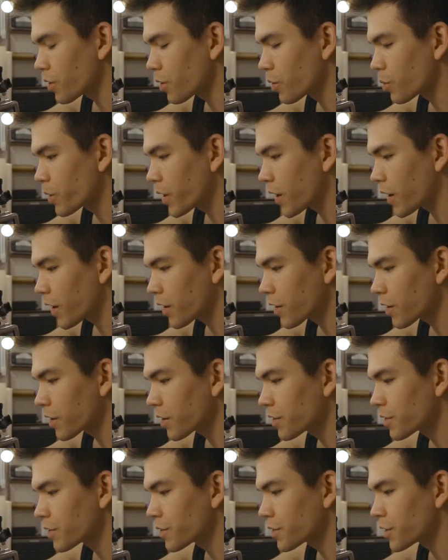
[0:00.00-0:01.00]
okay
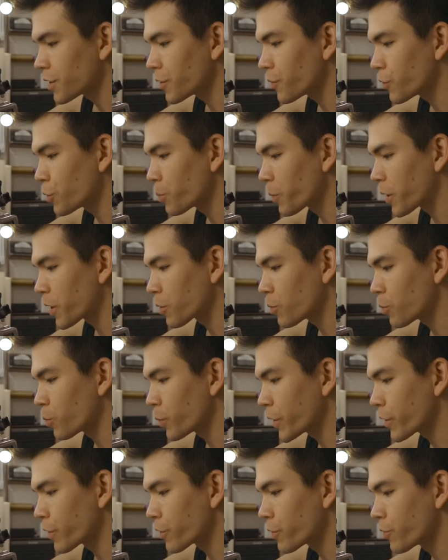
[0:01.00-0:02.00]
if you make
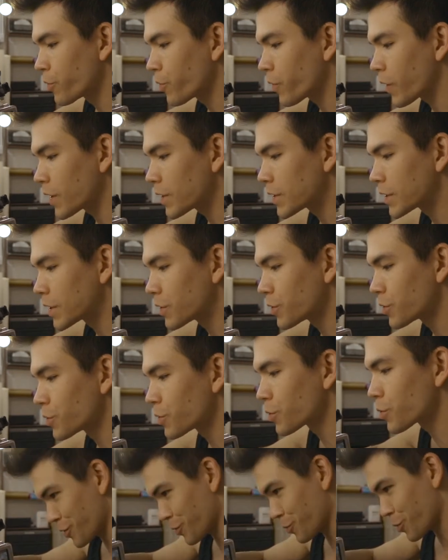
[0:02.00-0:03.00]
weird faces